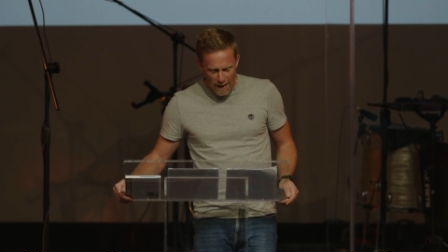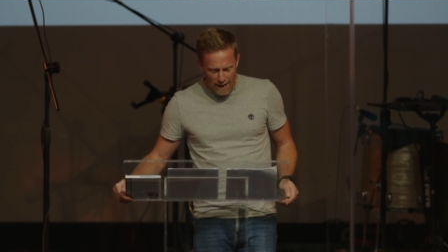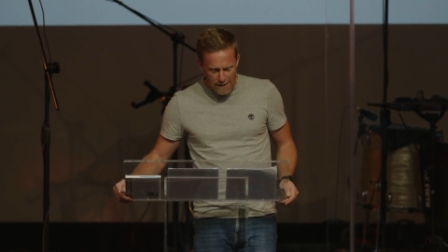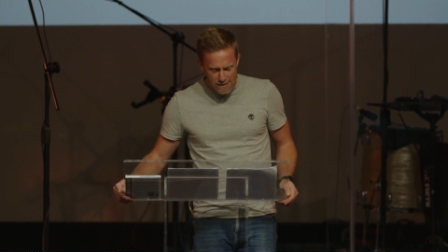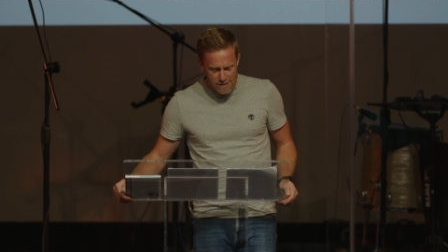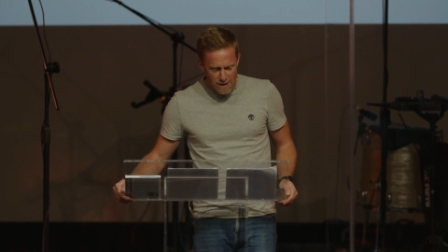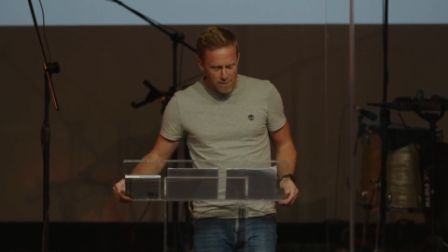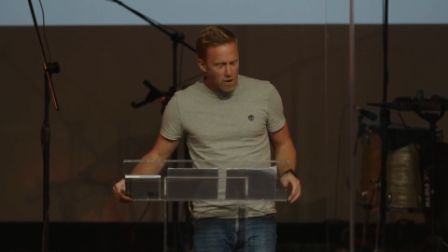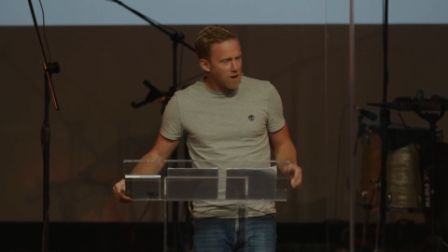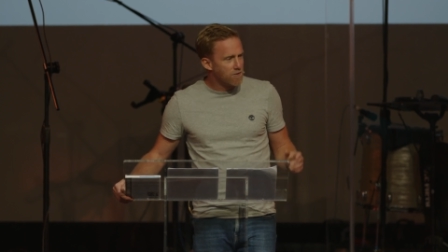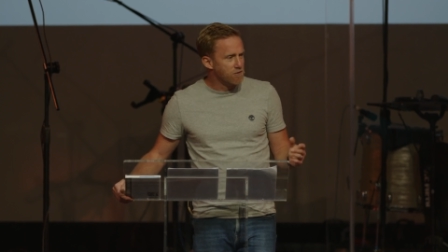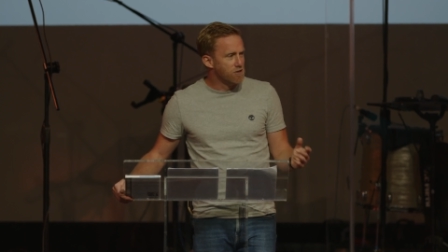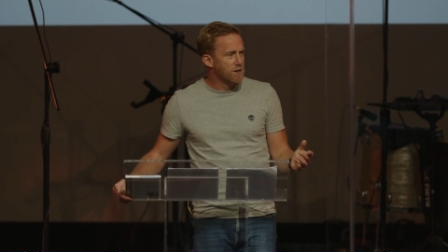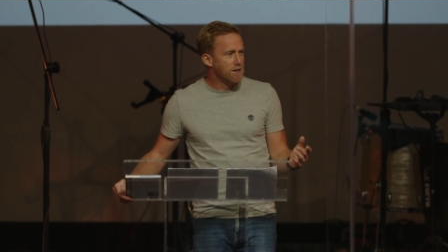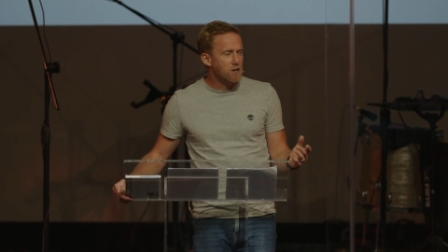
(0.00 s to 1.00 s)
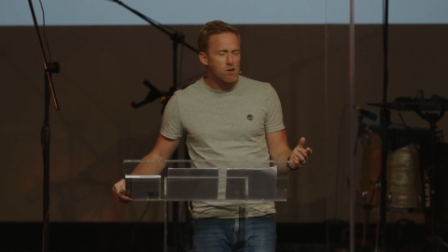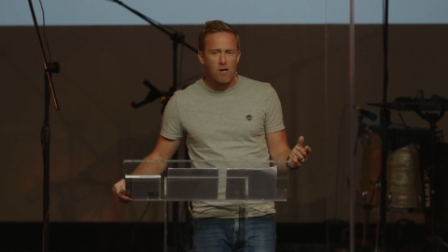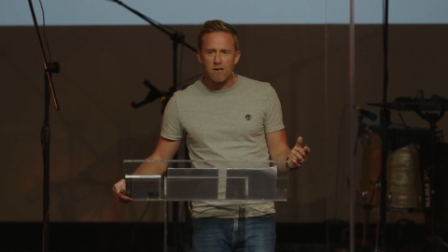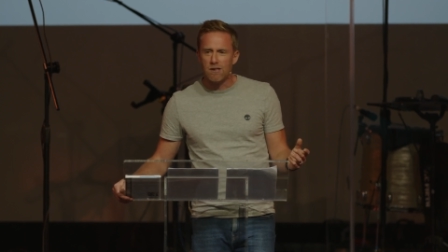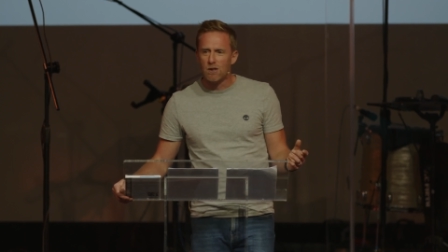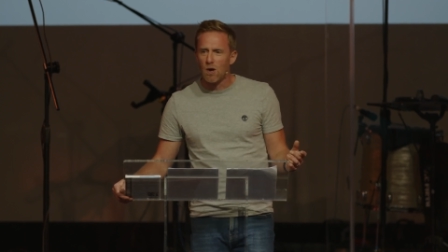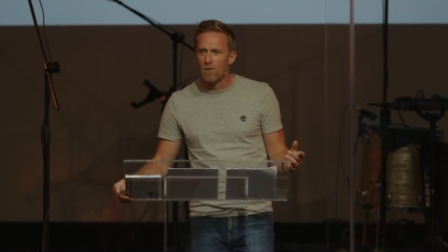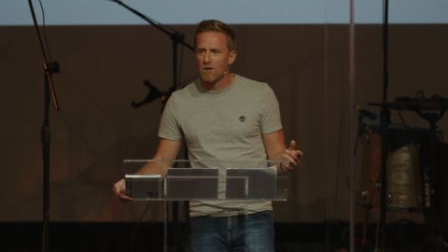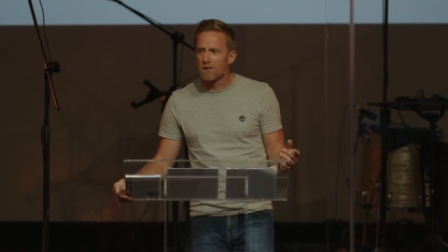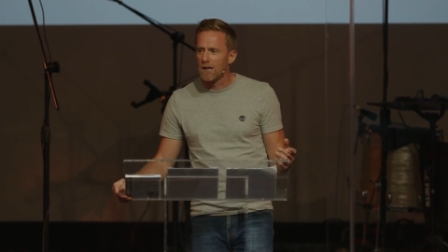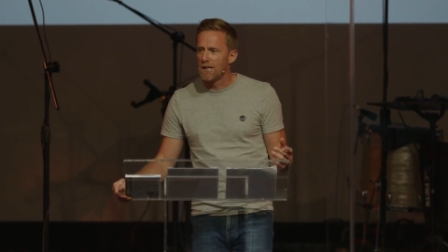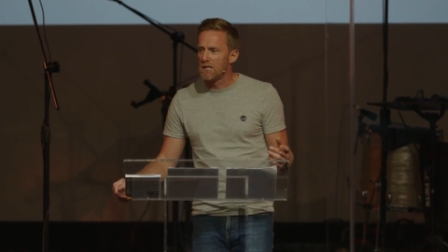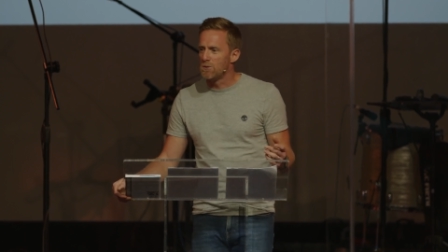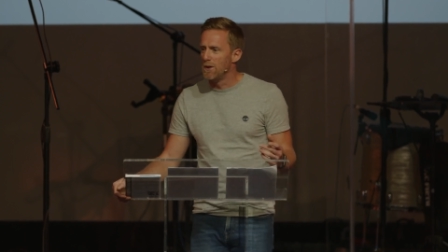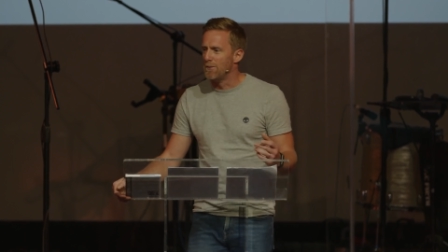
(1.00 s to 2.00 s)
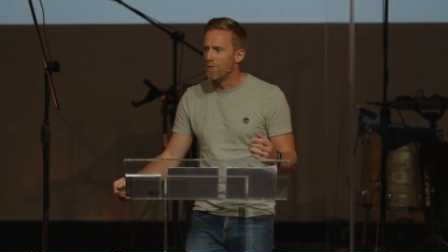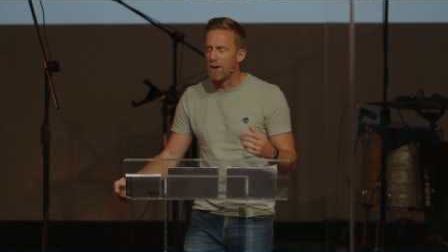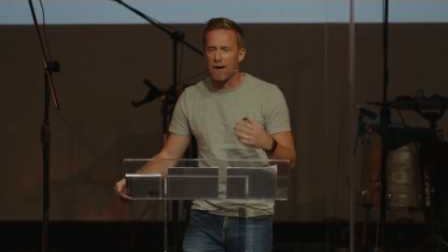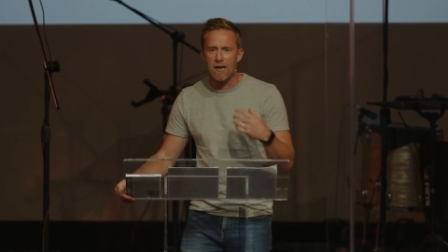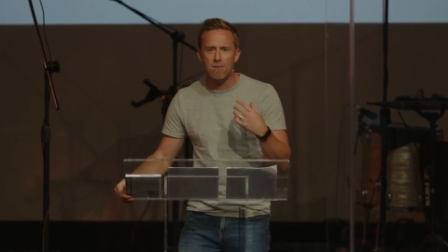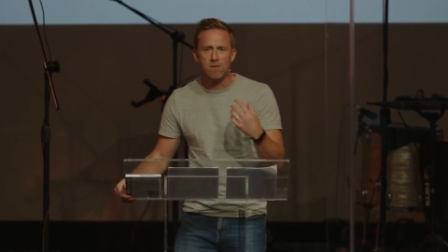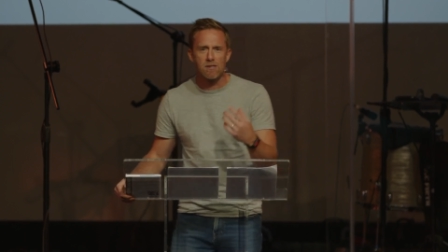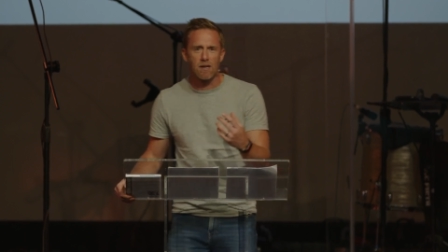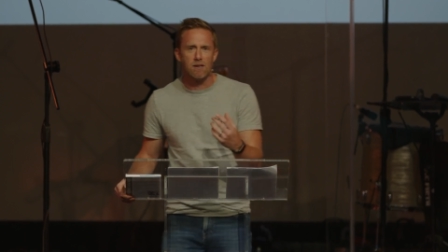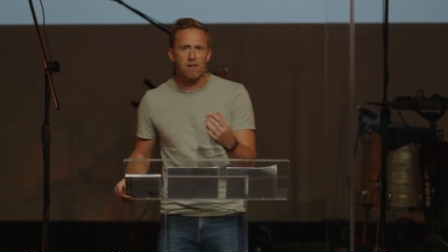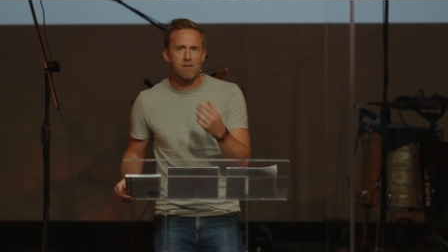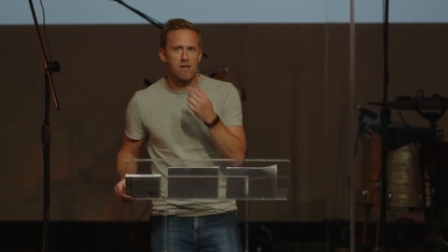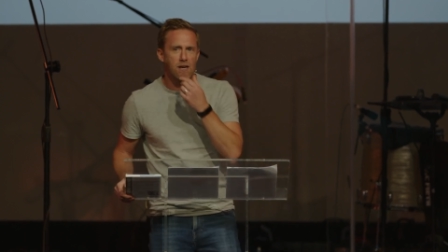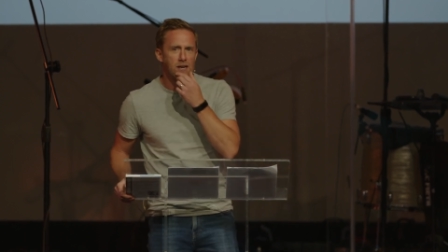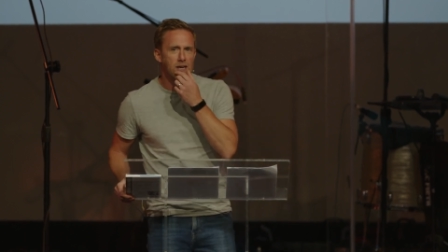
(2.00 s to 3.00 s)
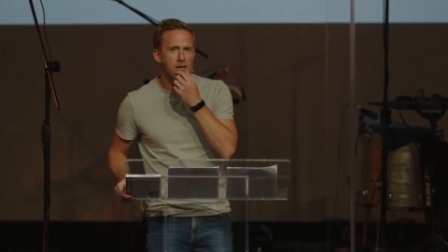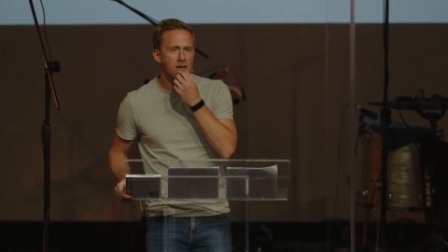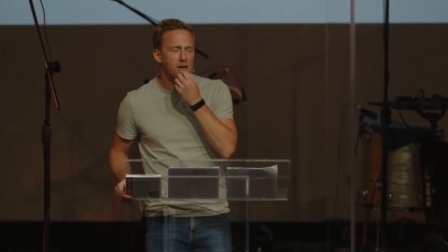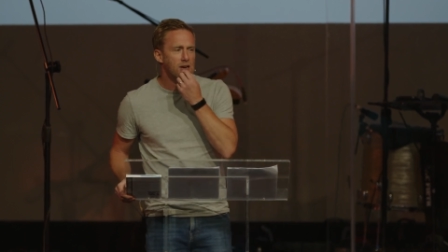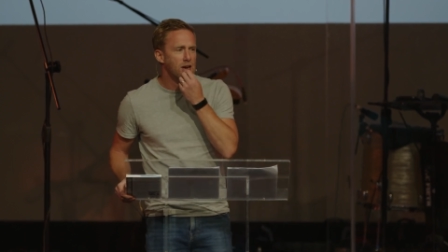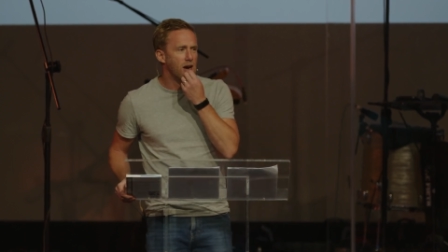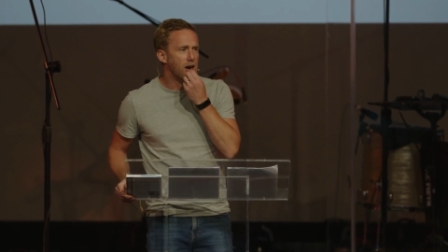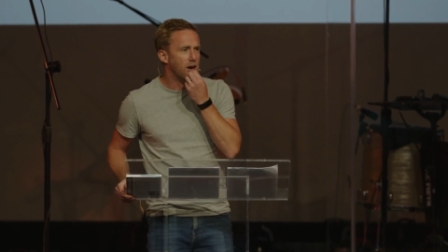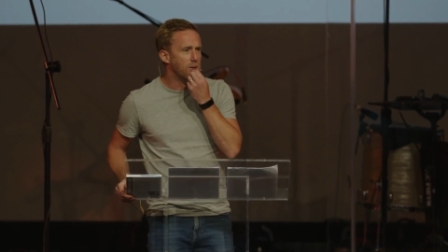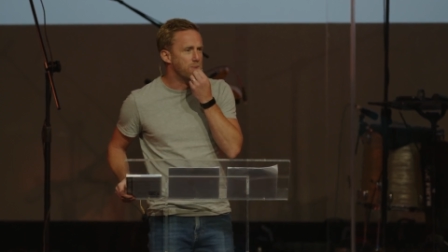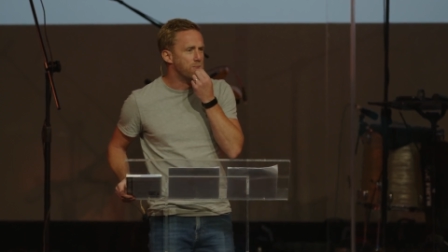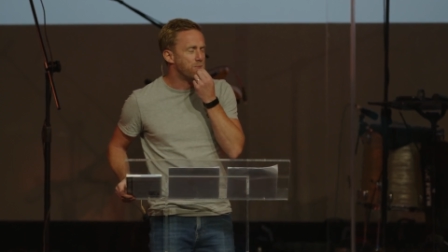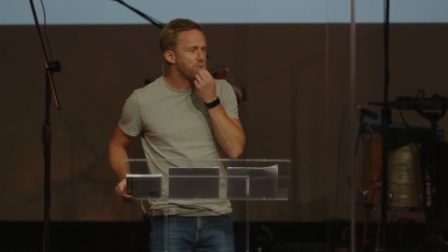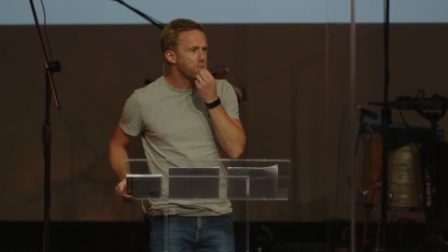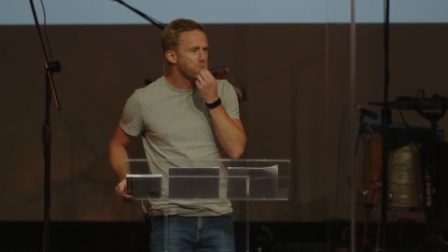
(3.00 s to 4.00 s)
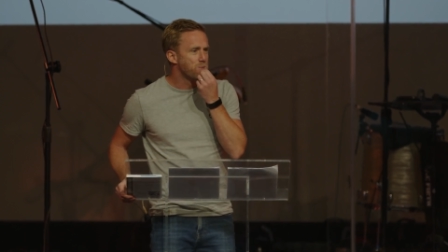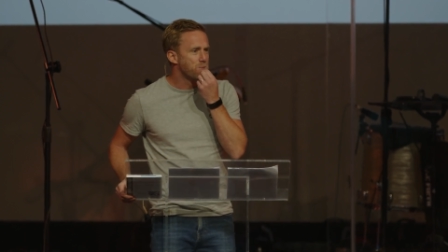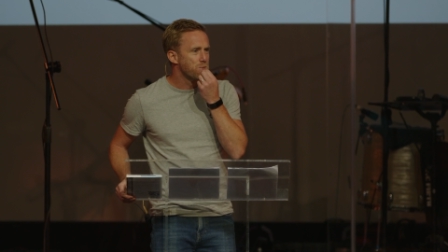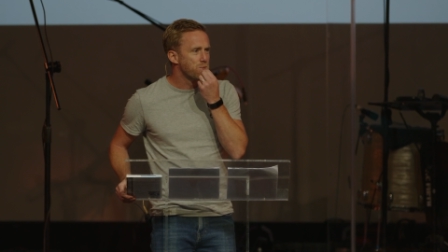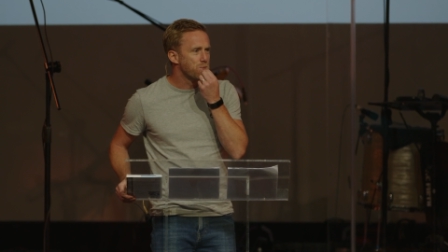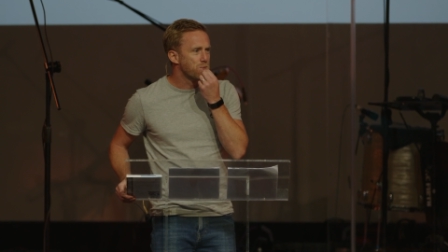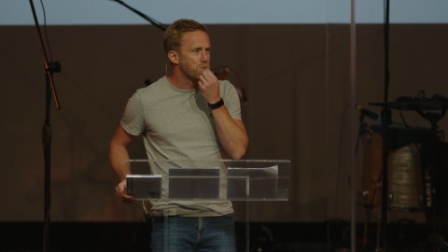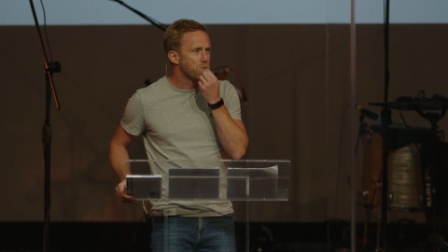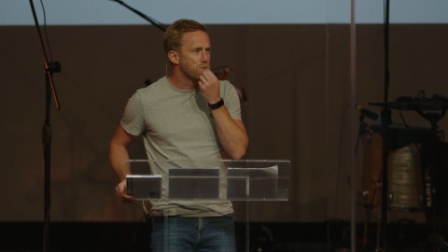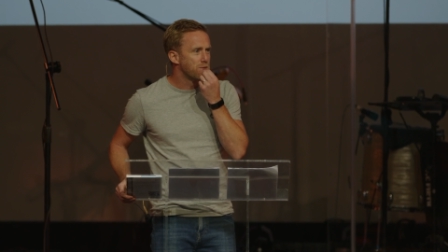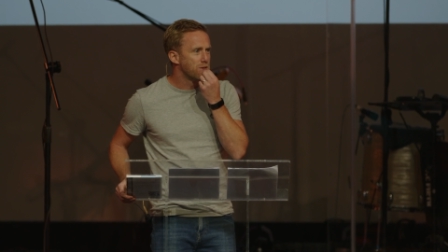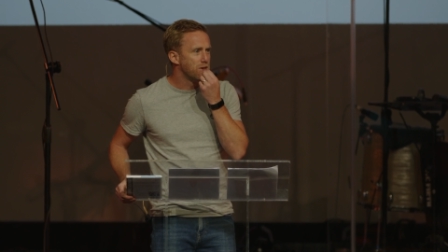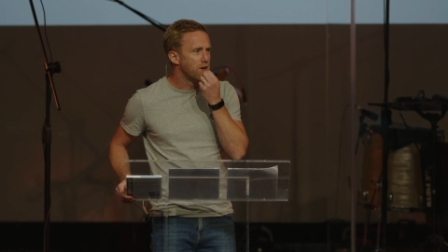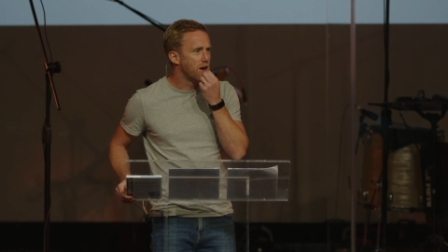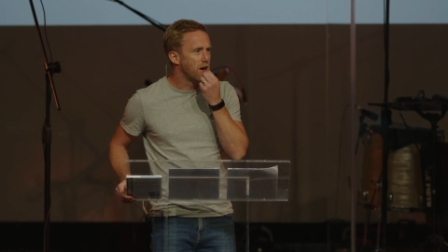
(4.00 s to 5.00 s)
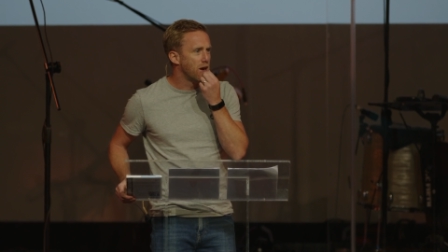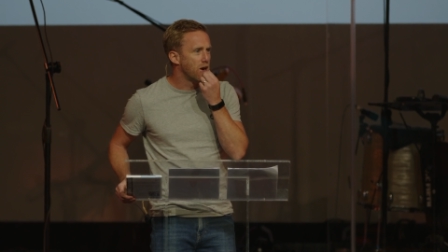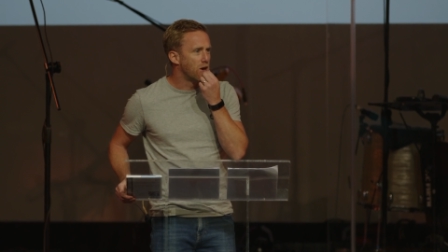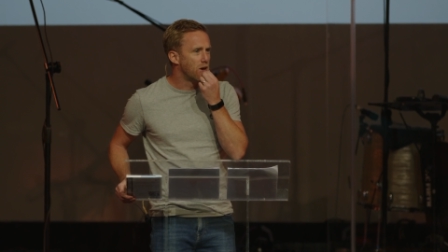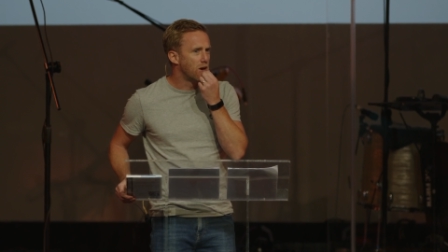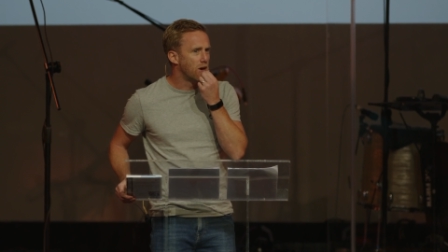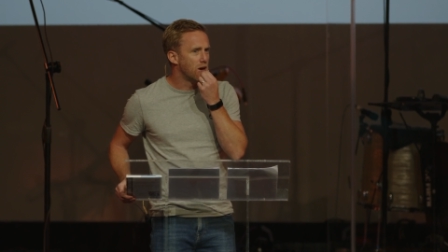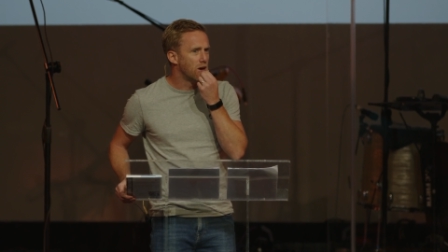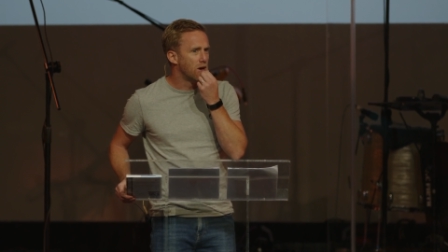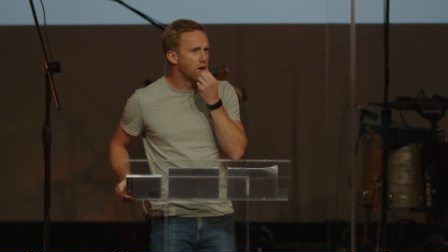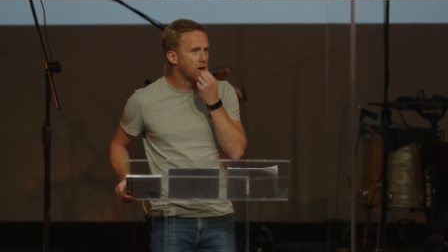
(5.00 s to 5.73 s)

and um, I have a really interesting conversation with him about him suddenly saying, um, yeah, I,